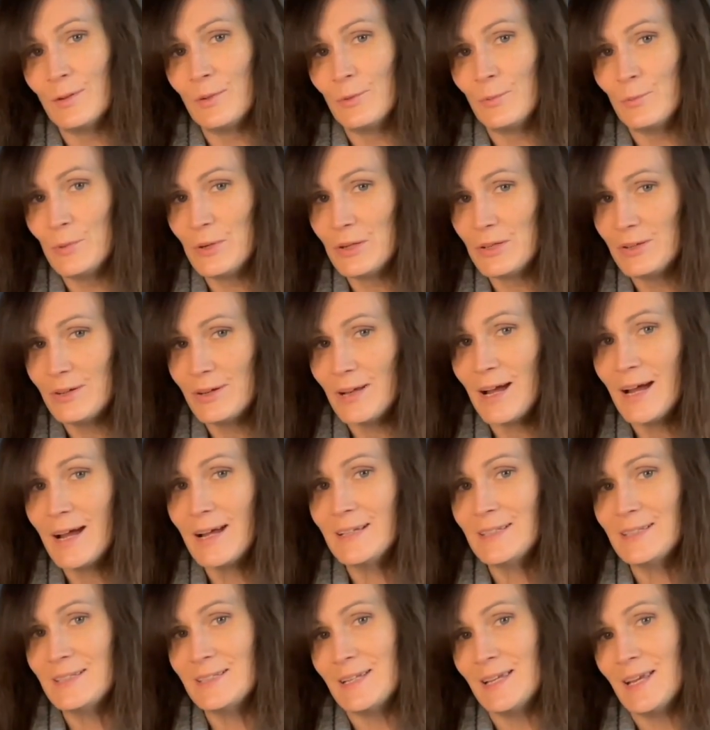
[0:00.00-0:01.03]
We're
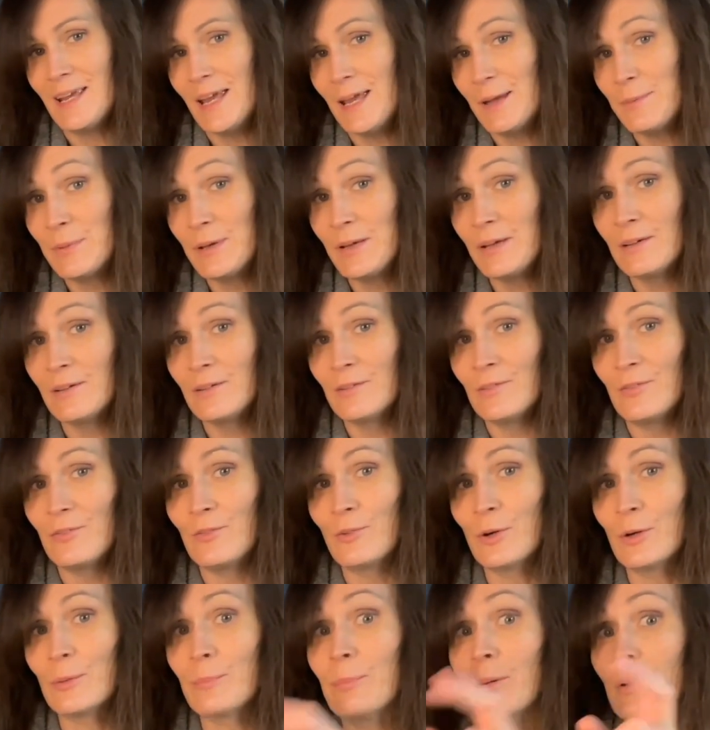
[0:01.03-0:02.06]
not aiming
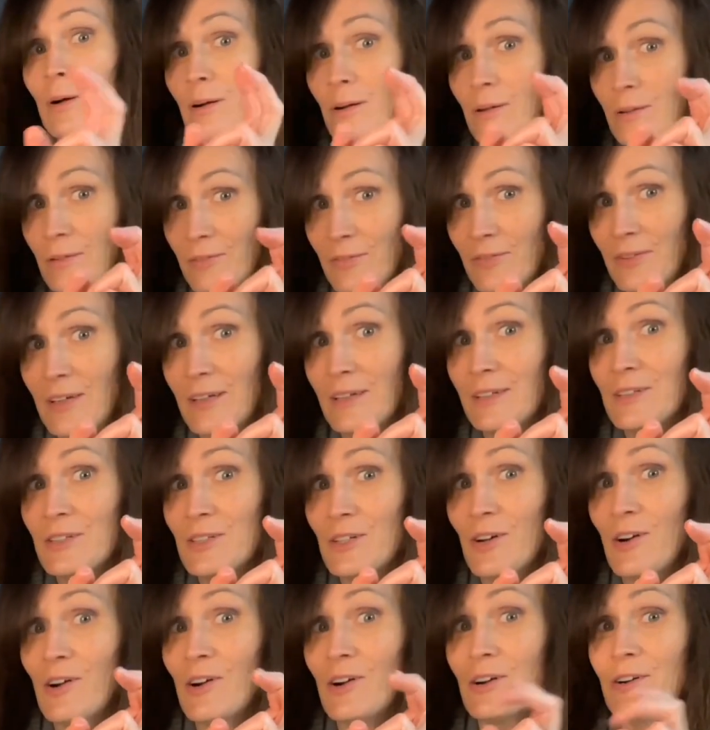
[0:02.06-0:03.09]
for perfect
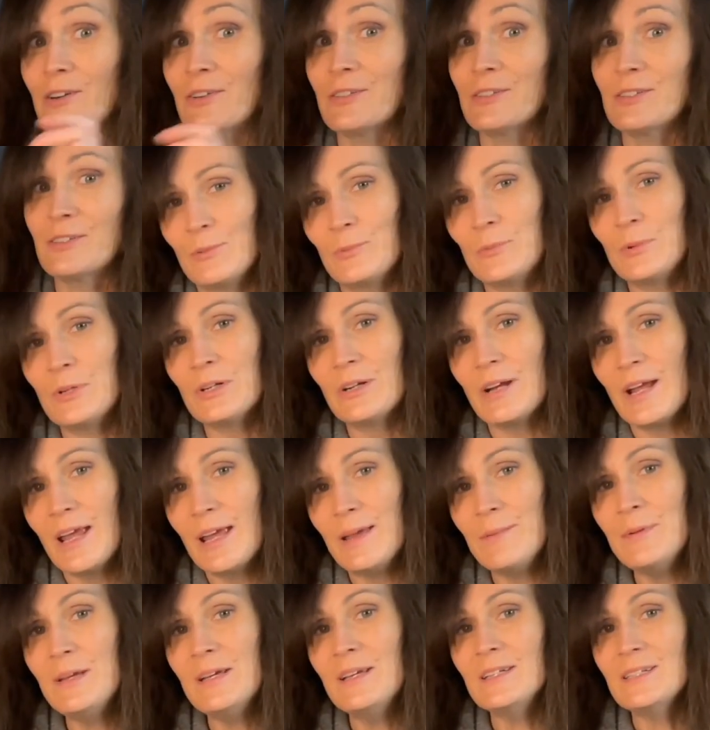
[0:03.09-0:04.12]
art. We're
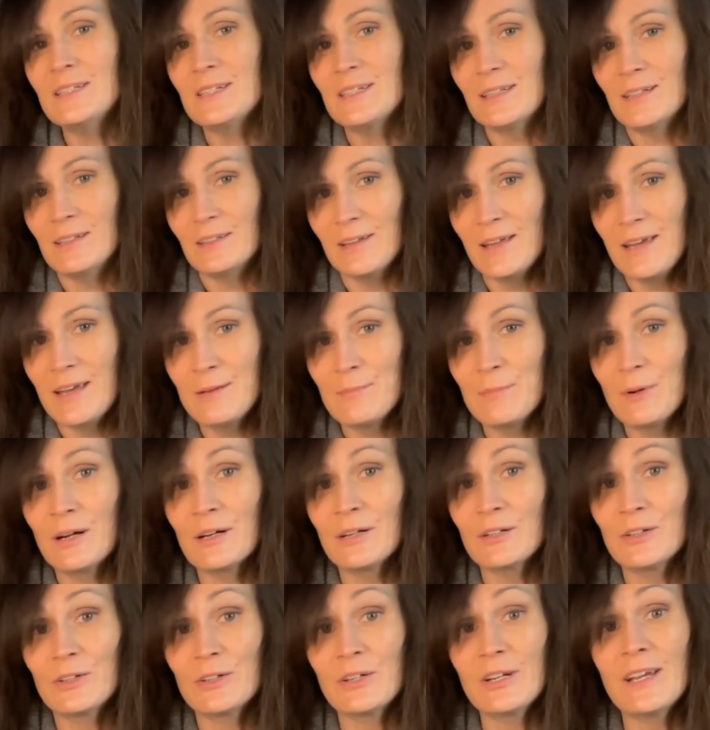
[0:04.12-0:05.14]
aiming to claim our
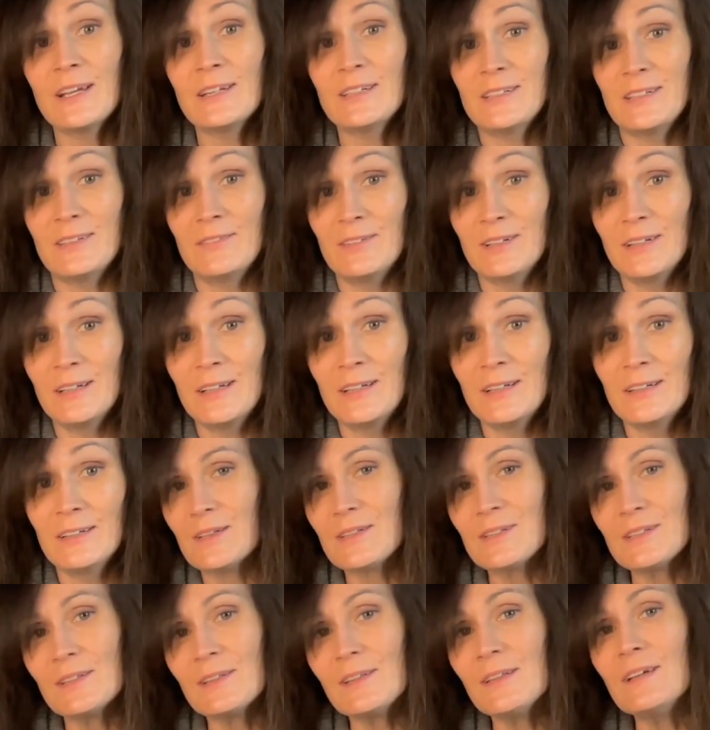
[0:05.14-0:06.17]
creativity,
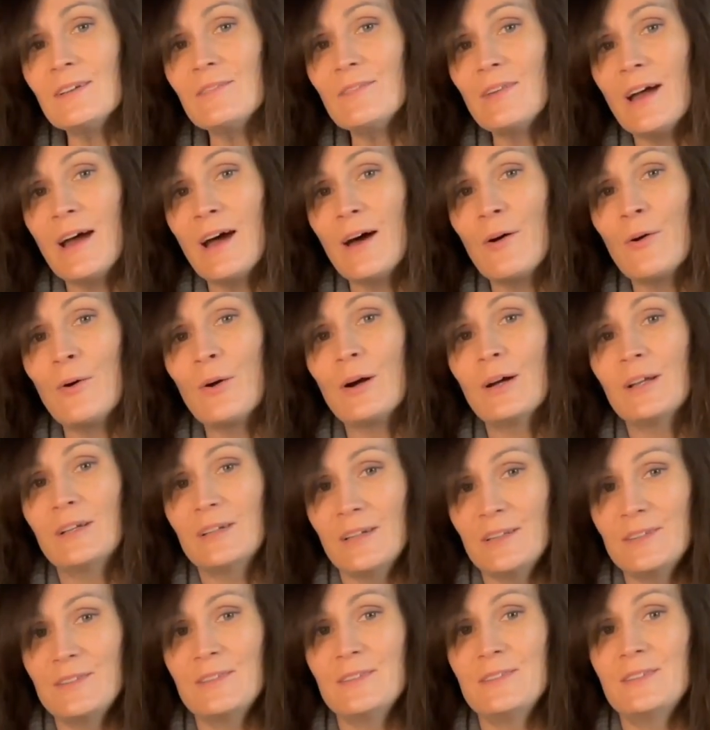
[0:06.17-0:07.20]
to live out a
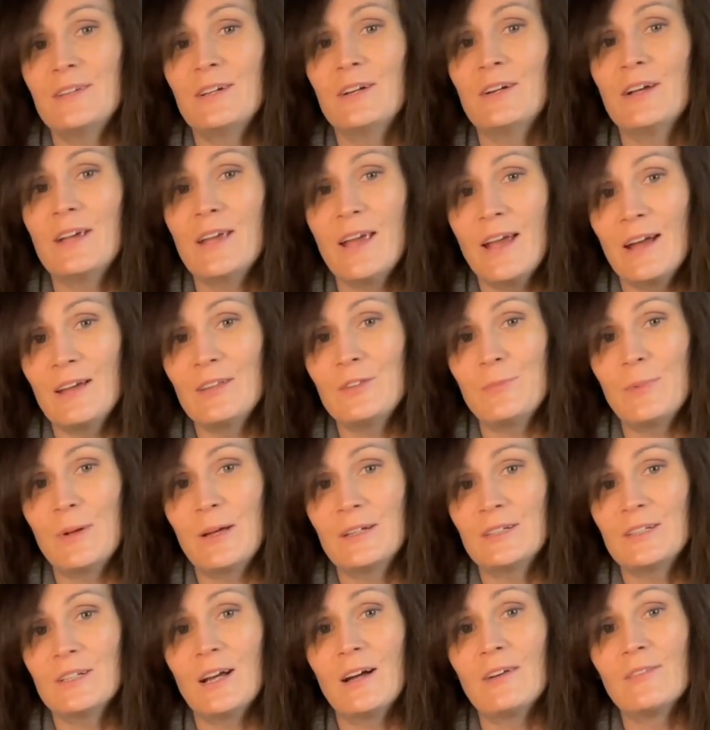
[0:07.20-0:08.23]
necessary
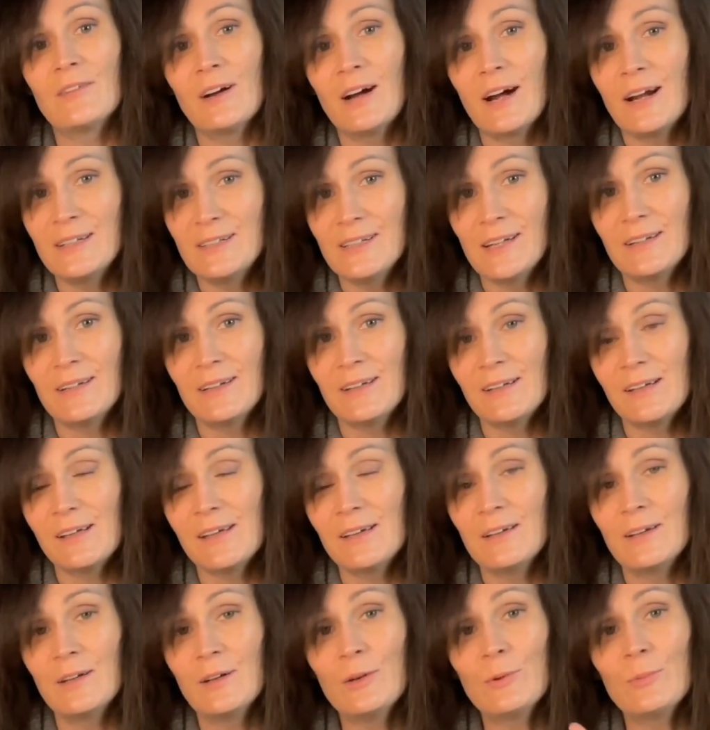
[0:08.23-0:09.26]
aspect of our identity,
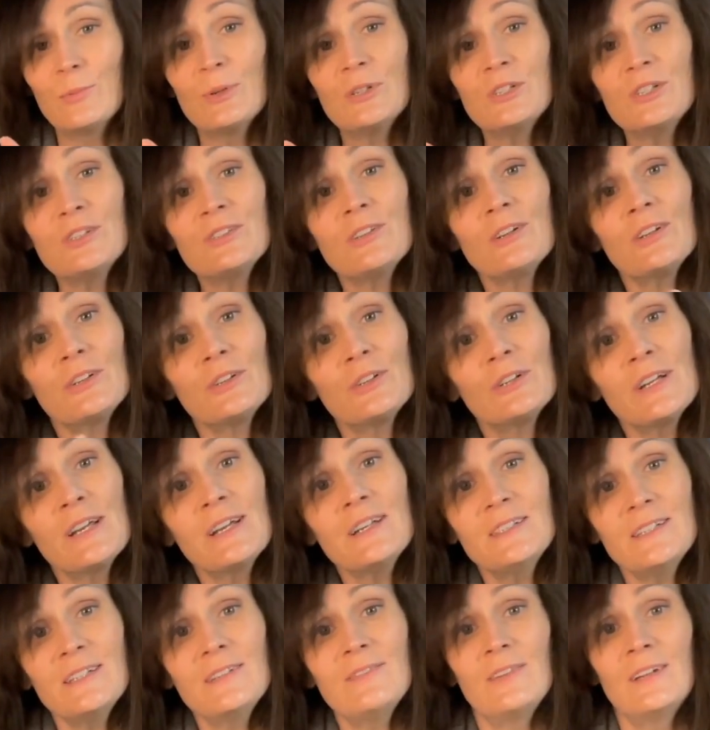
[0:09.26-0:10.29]
which is our
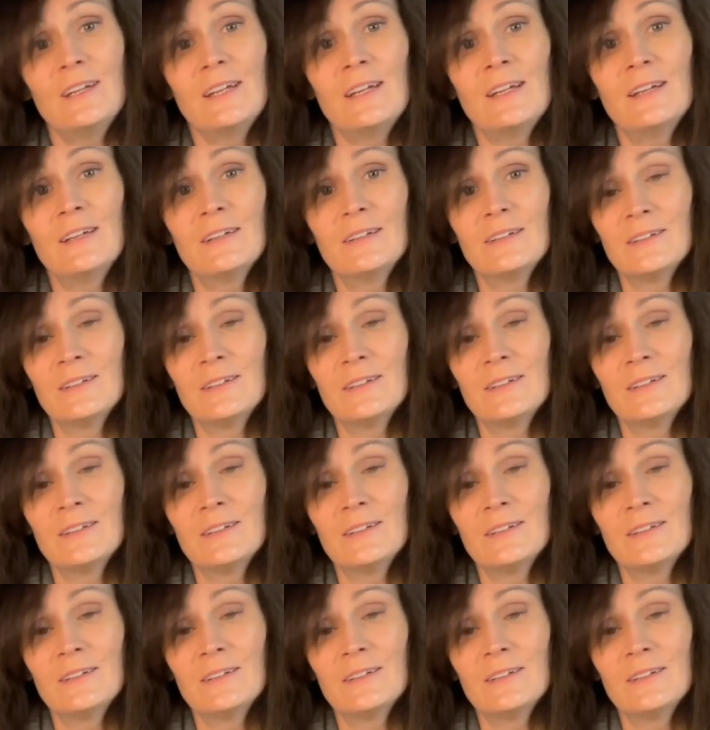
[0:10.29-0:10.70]
creativity.